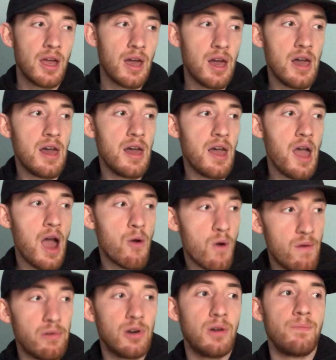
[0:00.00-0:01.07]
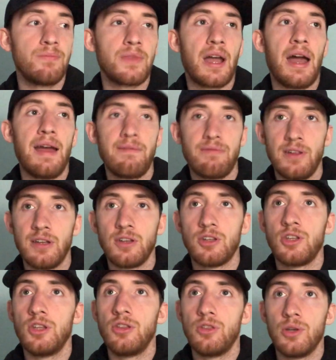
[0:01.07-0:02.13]
However, I think
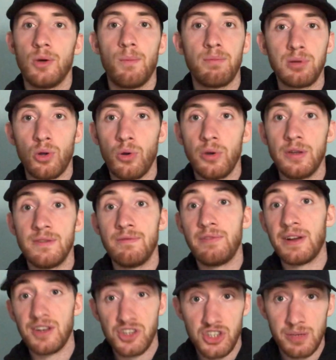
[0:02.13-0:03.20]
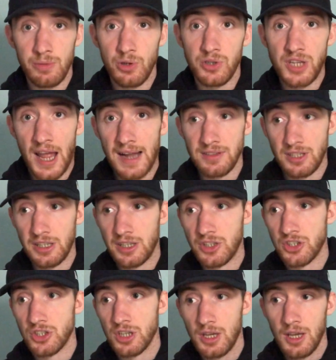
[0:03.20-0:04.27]
they'll employ very similar tactics,